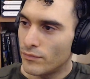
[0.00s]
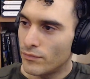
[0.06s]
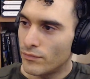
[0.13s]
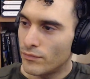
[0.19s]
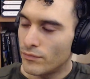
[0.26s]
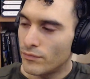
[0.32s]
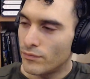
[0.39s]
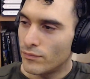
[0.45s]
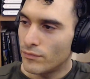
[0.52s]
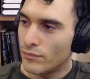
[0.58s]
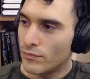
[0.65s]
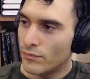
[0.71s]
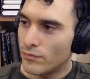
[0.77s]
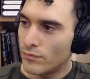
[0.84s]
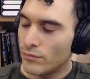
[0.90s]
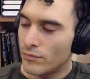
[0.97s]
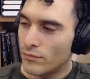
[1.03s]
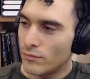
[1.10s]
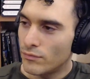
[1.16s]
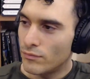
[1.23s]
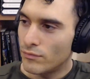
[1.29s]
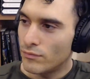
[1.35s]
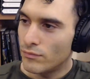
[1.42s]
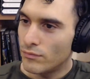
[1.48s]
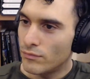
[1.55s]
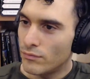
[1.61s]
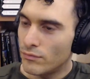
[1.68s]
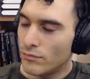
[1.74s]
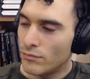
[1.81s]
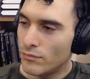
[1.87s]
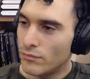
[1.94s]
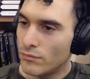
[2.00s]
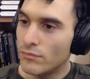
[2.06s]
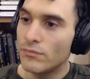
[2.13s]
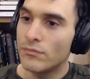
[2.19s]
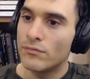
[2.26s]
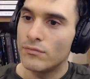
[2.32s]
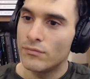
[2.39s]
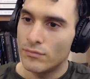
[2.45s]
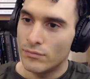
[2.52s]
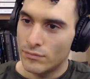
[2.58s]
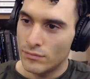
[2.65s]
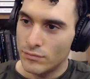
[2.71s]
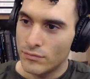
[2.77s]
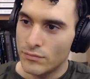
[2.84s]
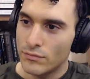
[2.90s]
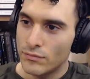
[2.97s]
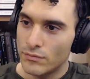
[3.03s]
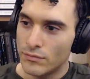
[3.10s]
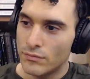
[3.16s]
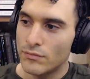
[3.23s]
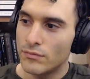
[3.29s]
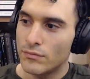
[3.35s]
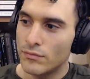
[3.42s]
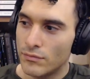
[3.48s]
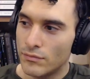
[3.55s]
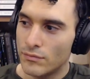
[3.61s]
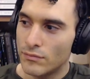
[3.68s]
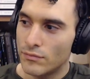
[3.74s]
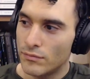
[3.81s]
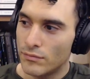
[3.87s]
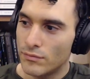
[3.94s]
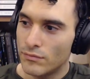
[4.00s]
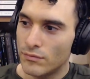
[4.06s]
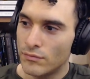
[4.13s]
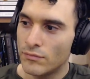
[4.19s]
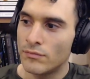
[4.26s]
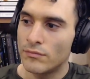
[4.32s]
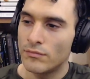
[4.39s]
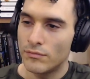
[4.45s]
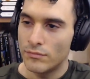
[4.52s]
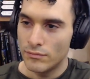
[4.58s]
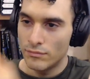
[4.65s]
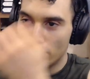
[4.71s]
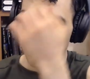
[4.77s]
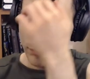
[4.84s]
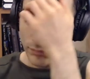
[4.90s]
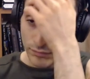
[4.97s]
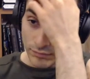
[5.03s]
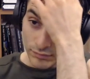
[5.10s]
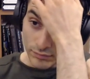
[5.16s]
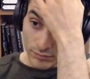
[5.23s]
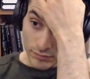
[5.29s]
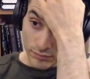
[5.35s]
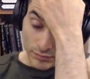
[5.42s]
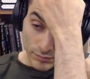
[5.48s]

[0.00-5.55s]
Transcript: The person shown says nothing.